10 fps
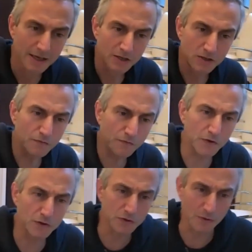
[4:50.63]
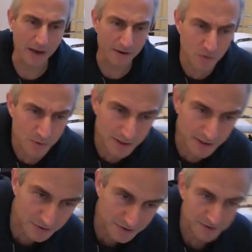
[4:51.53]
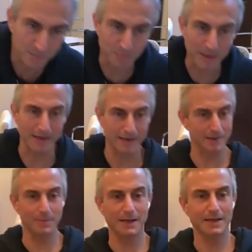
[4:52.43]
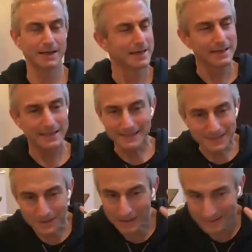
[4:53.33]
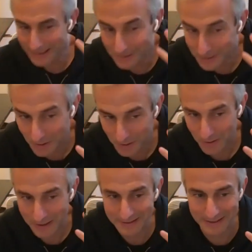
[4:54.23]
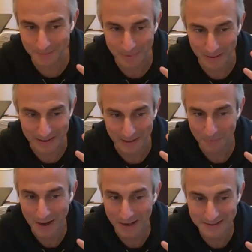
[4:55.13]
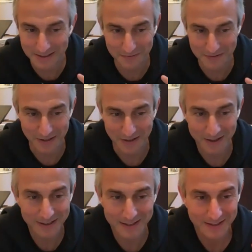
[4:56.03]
Good for you. Everyone else is in bed. And I'm like, it sounds so crazy, but like positive talk,